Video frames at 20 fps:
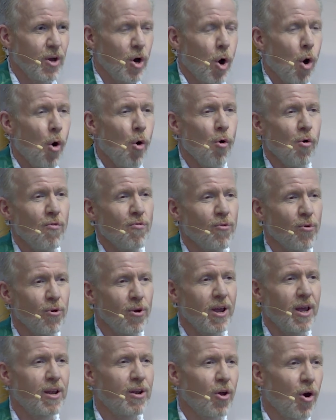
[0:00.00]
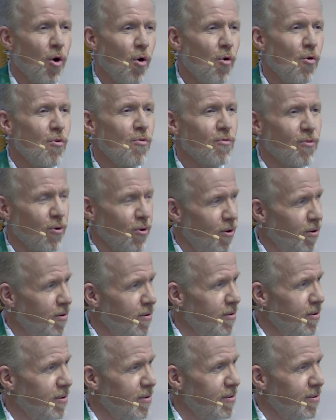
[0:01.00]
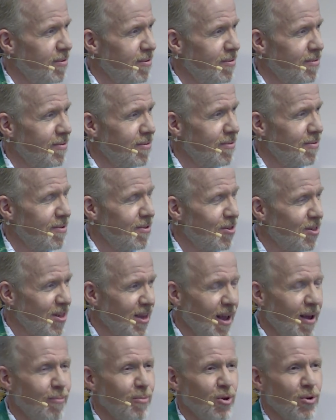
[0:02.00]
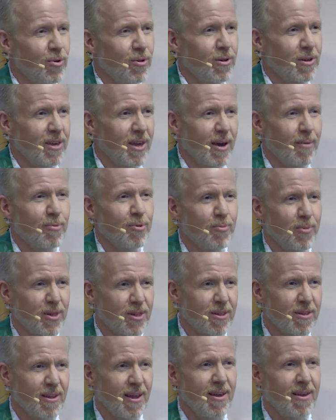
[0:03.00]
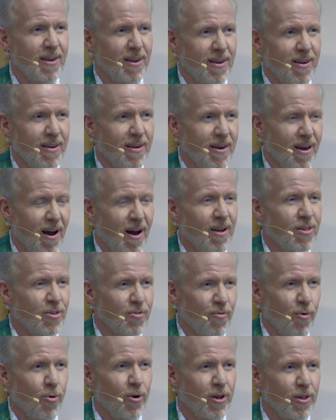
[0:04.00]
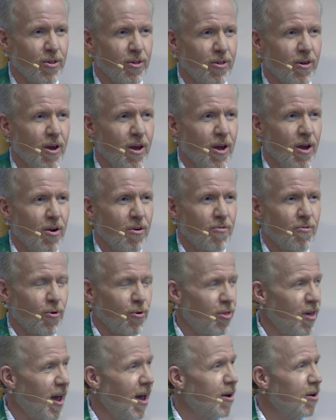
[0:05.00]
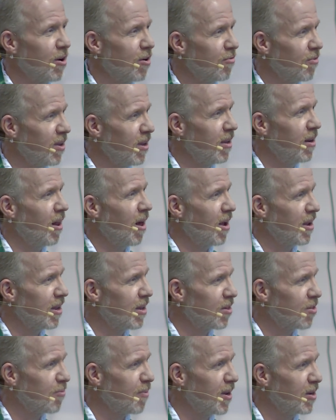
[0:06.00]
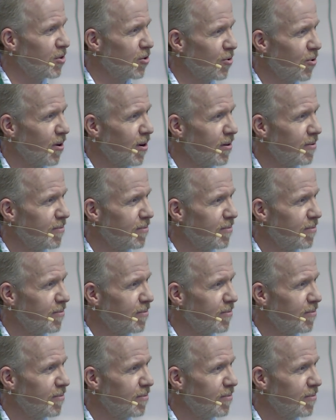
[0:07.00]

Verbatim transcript: Over and over, Samuel kept mistaking God's voice for that of Eli, his mentor.